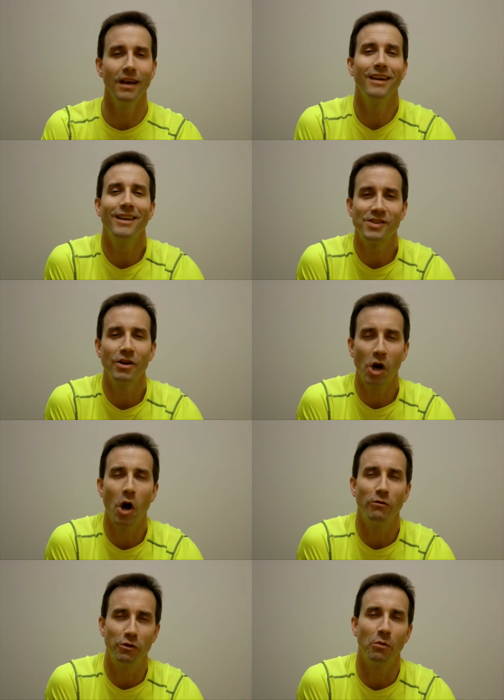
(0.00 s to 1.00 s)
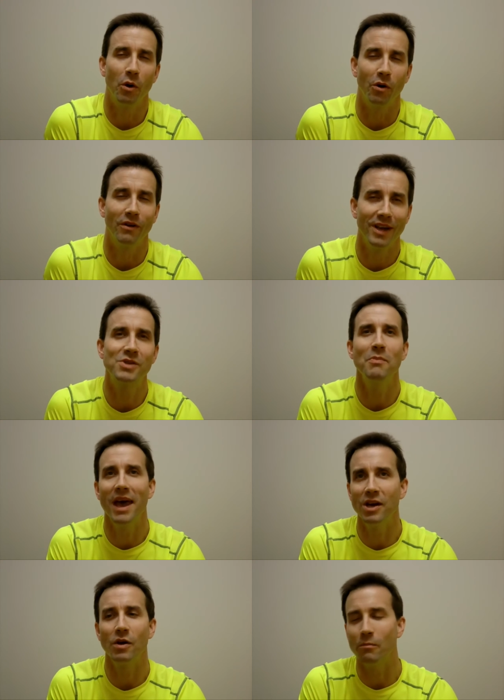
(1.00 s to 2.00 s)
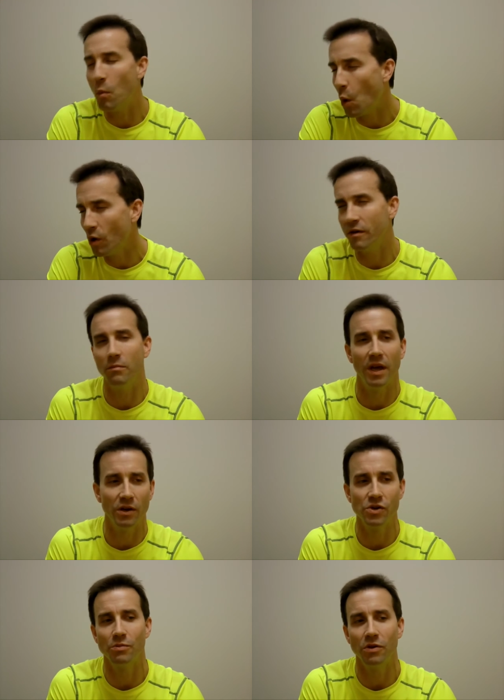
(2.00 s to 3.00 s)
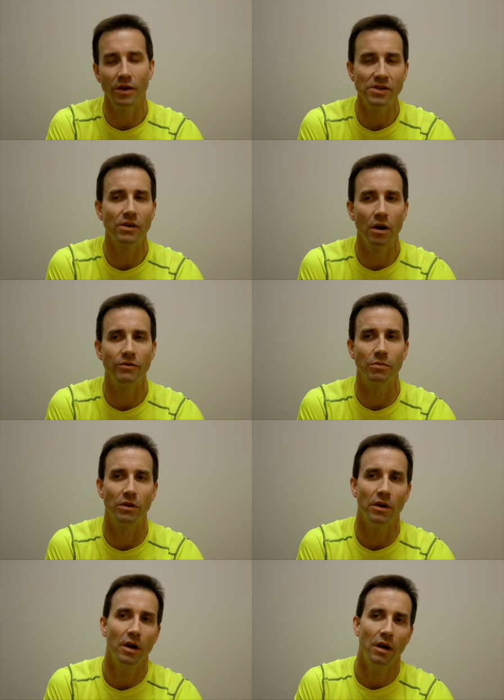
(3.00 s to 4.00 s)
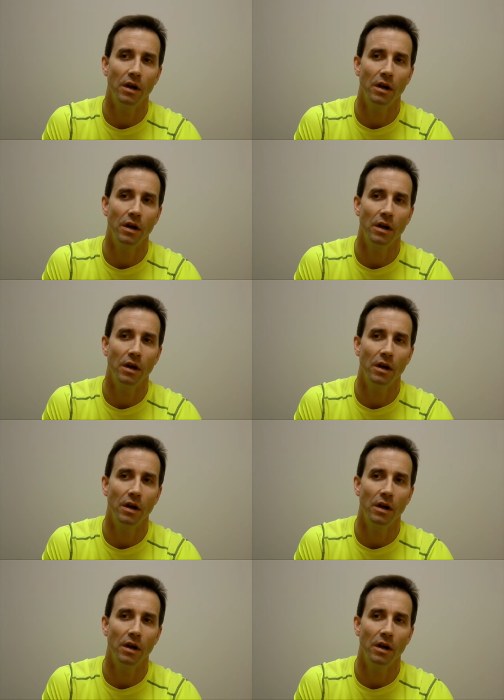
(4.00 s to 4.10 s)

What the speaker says: uncomfortable. It's more than manageable. It's uncomfortable.